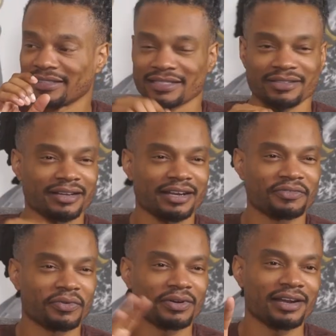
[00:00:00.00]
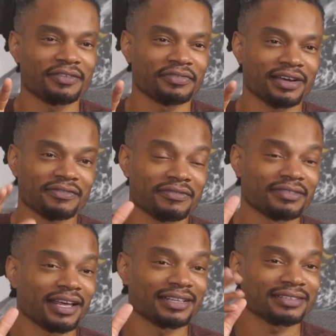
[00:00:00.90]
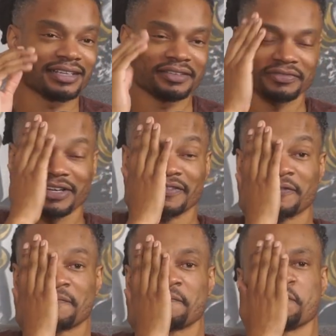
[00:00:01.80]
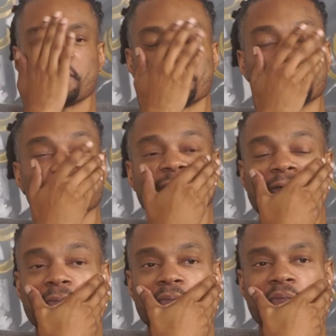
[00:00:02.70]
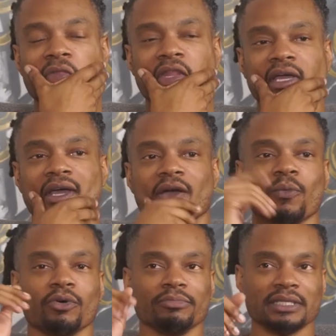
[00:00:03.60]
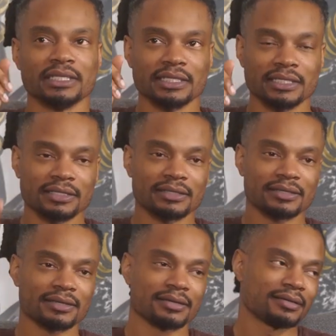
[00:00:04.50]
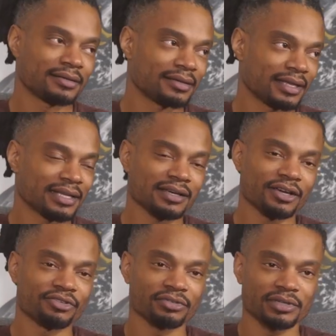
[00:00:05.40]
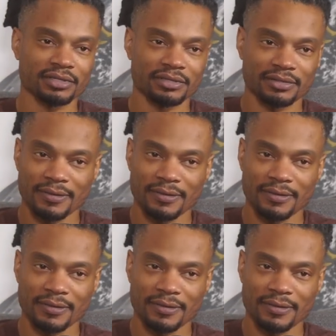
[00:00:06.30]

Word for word: It's either ninety four or ninety five. I think it's ninety five though. So we'll be hitting hundred,